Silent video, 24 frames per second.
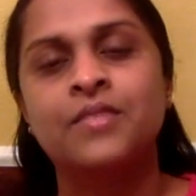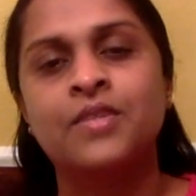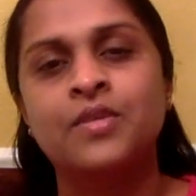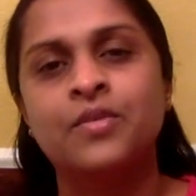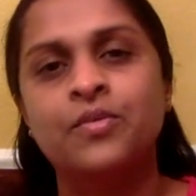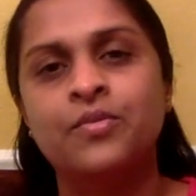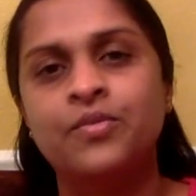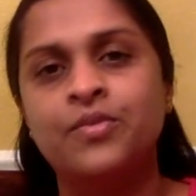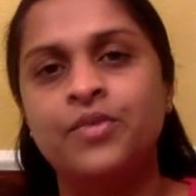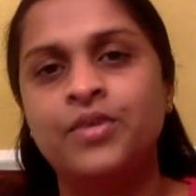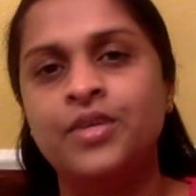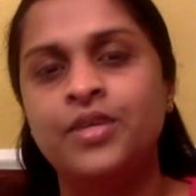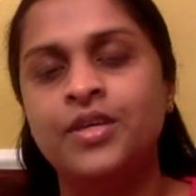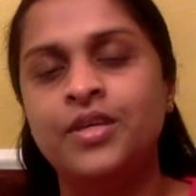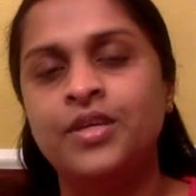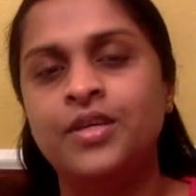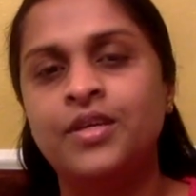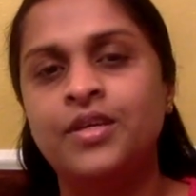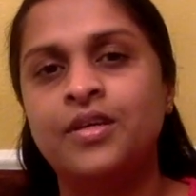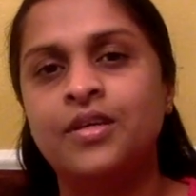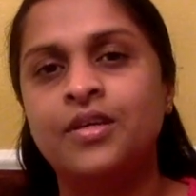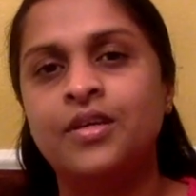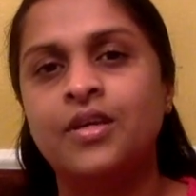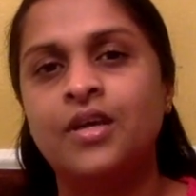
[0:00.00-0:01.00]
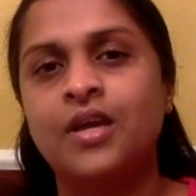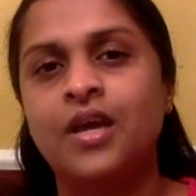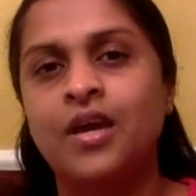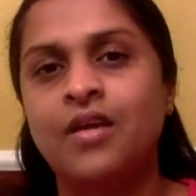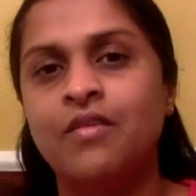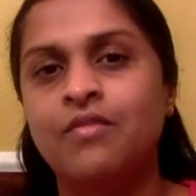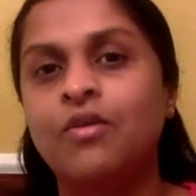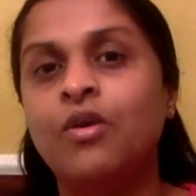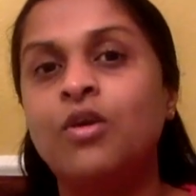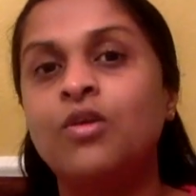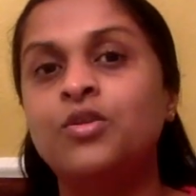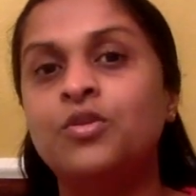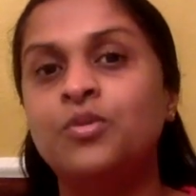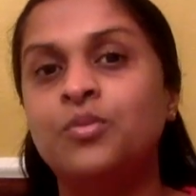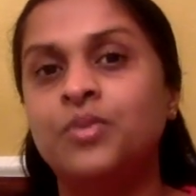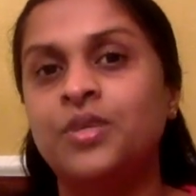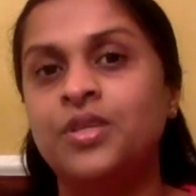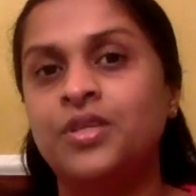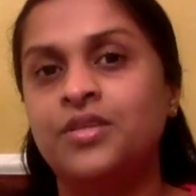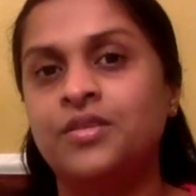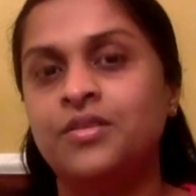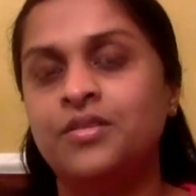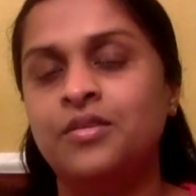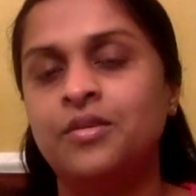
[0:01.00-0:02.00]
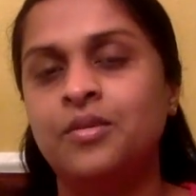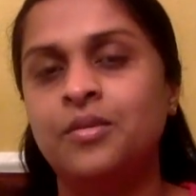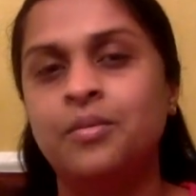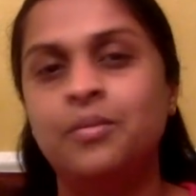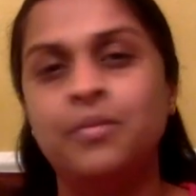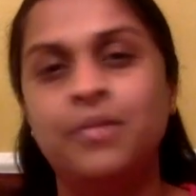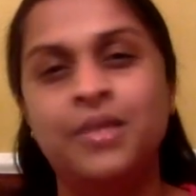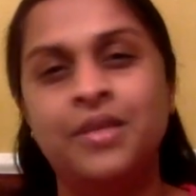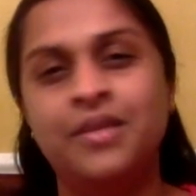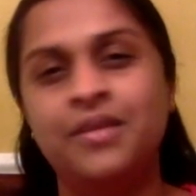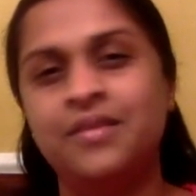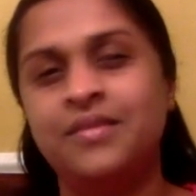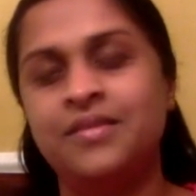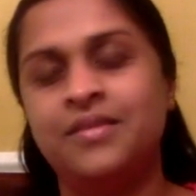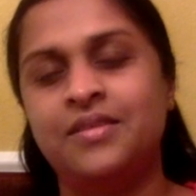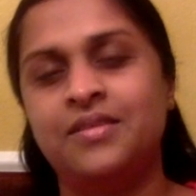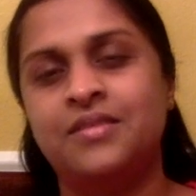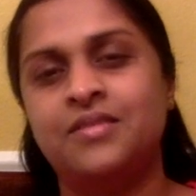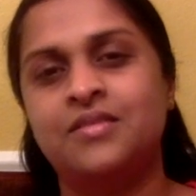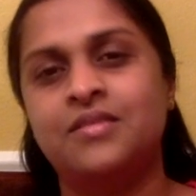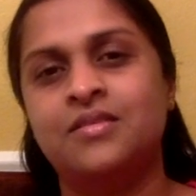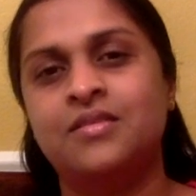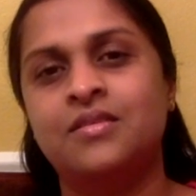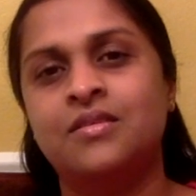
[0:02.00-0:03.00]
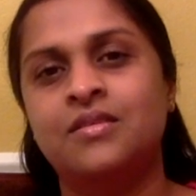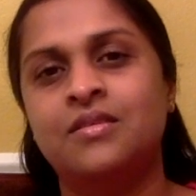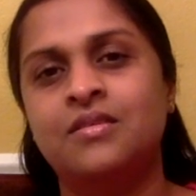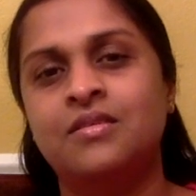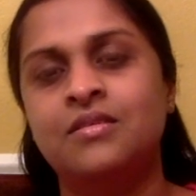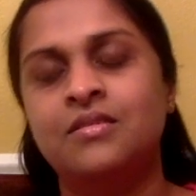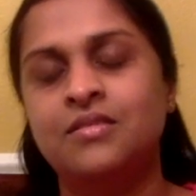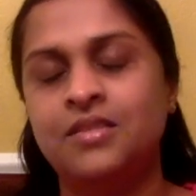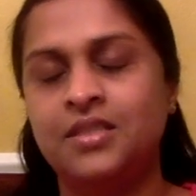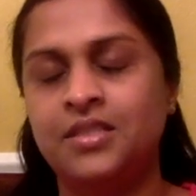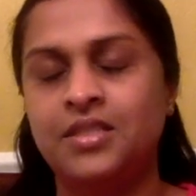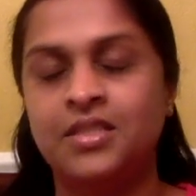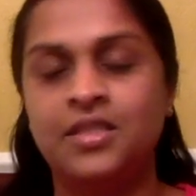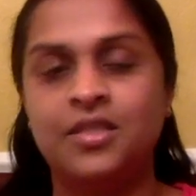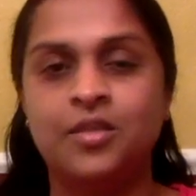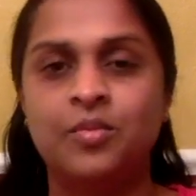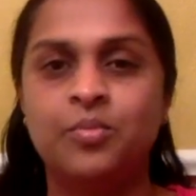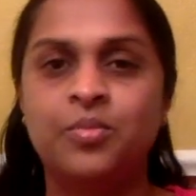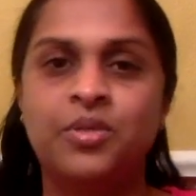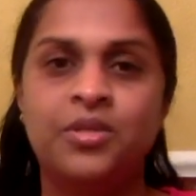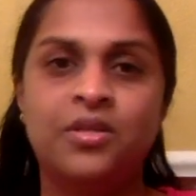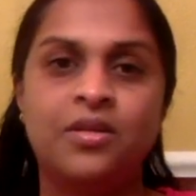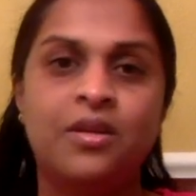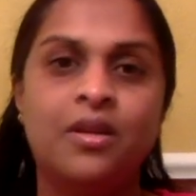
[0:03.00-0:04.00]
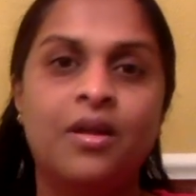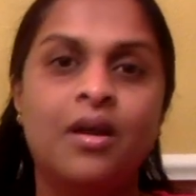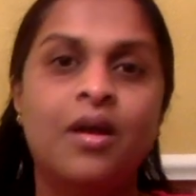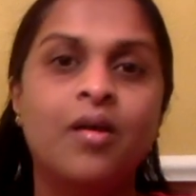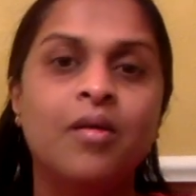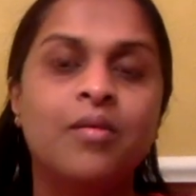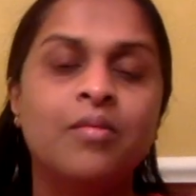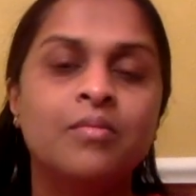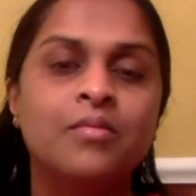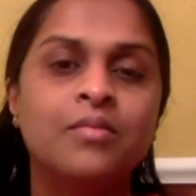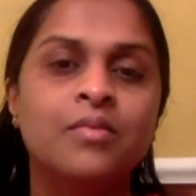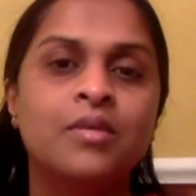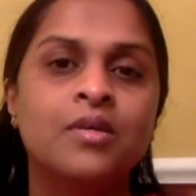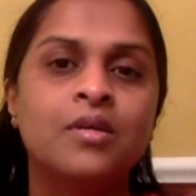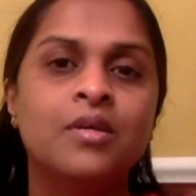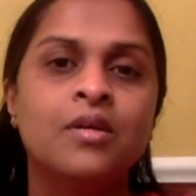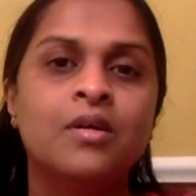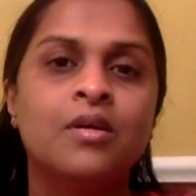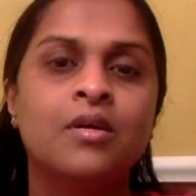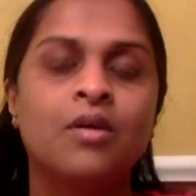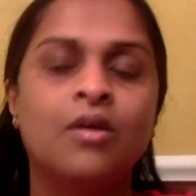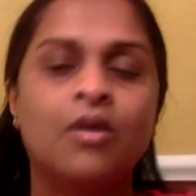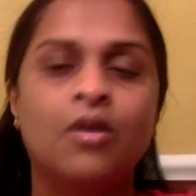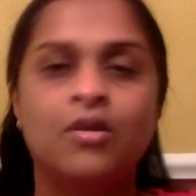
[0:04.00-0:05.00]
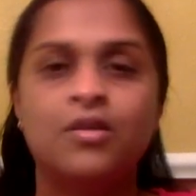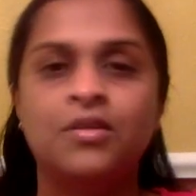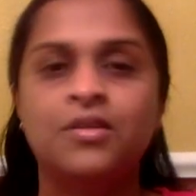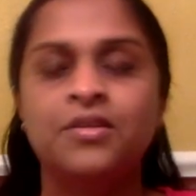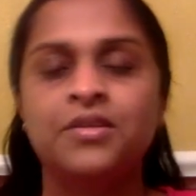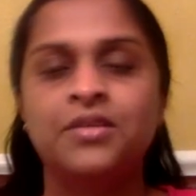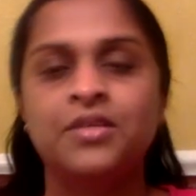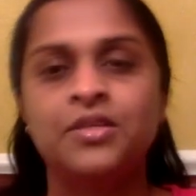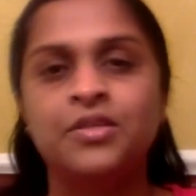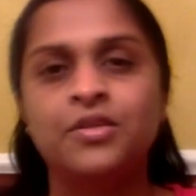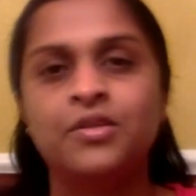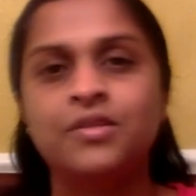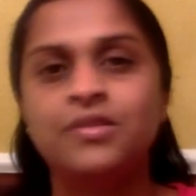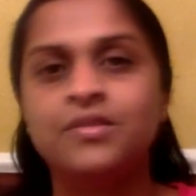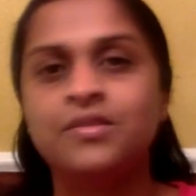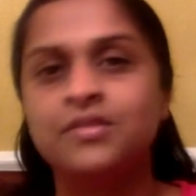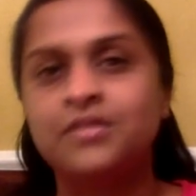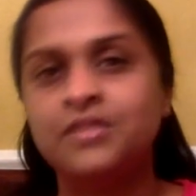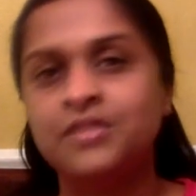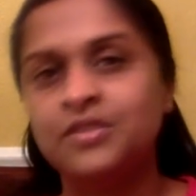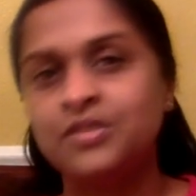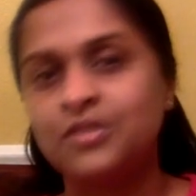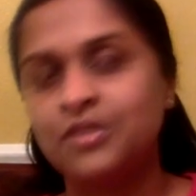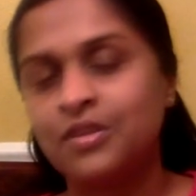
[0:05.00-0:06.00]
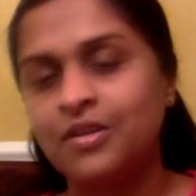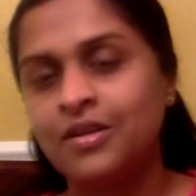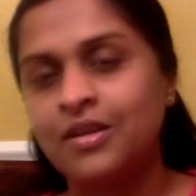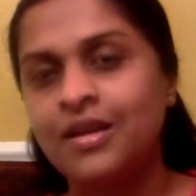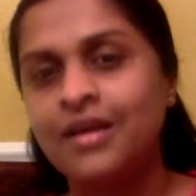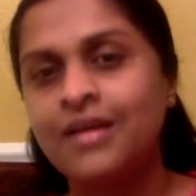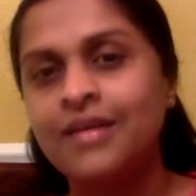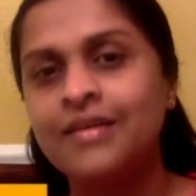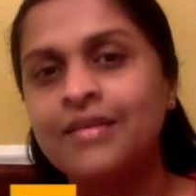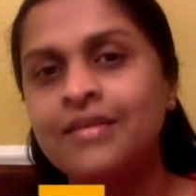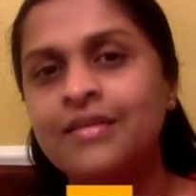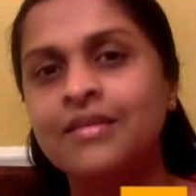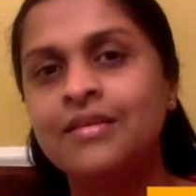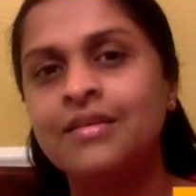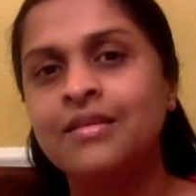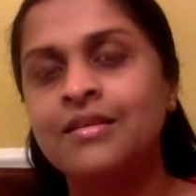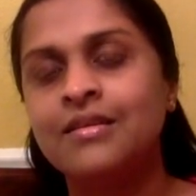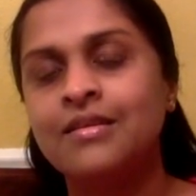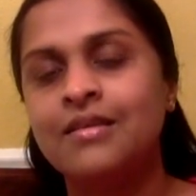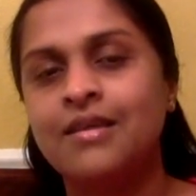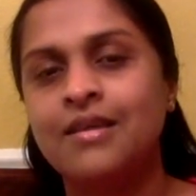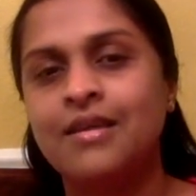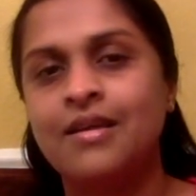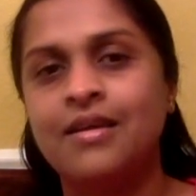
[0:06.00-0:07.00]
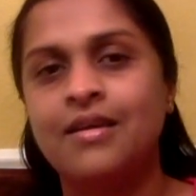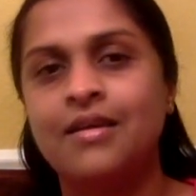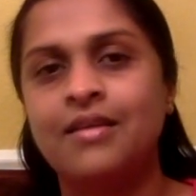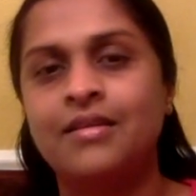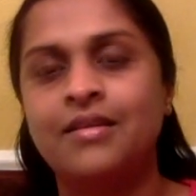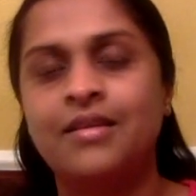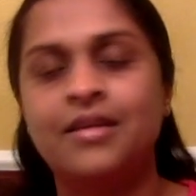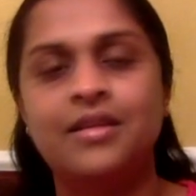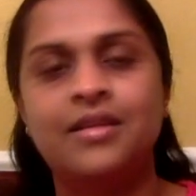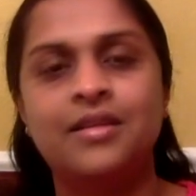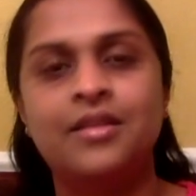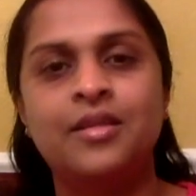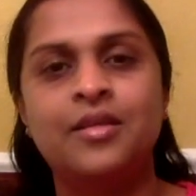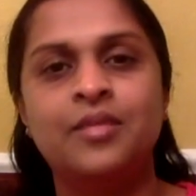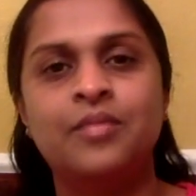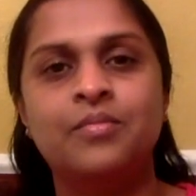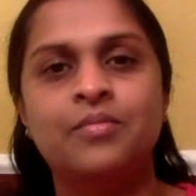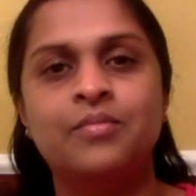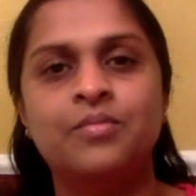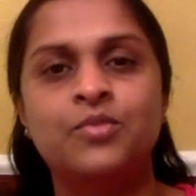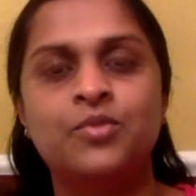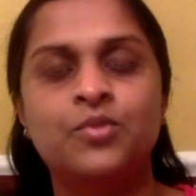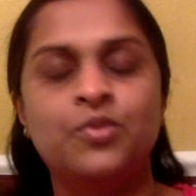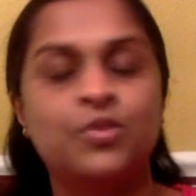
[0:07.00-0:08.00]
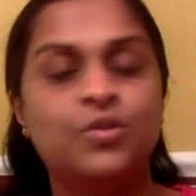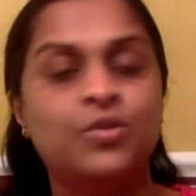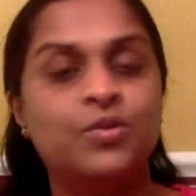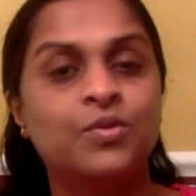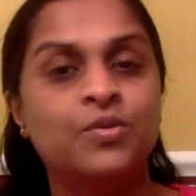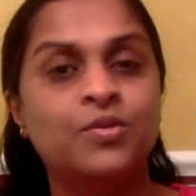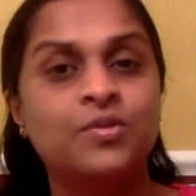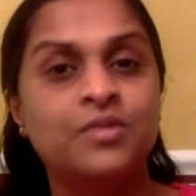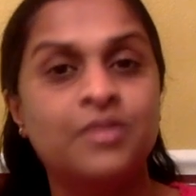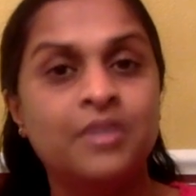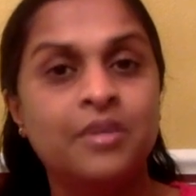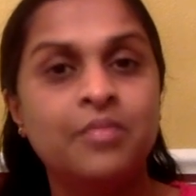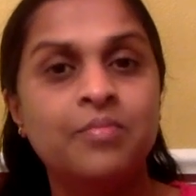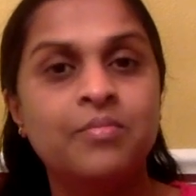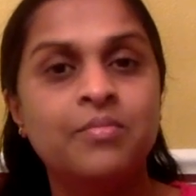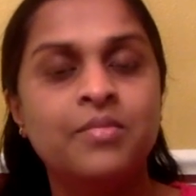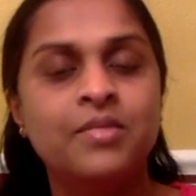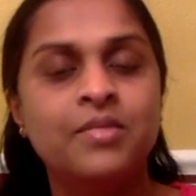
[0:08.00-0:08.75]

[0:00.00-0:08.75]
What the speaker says: We have automated many things, setting up an alarm, ordering groceries online and get them to your doorstep,